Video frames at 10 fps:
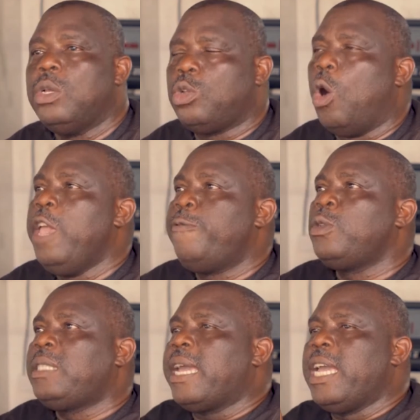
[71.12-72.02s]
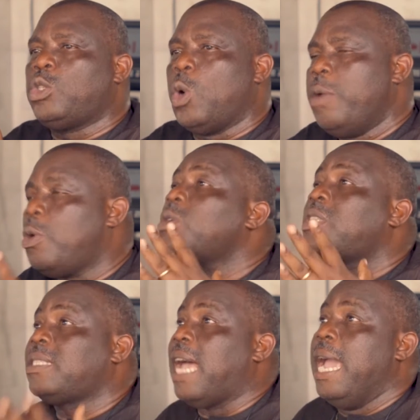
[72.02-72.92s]
So if you take it to a
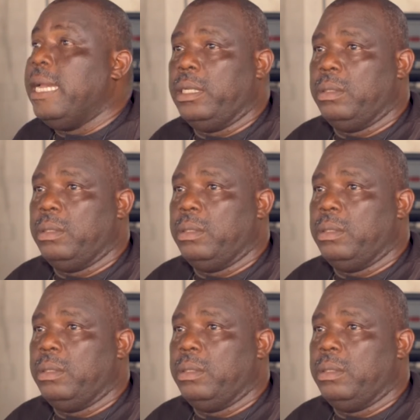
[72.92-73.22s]
roadside,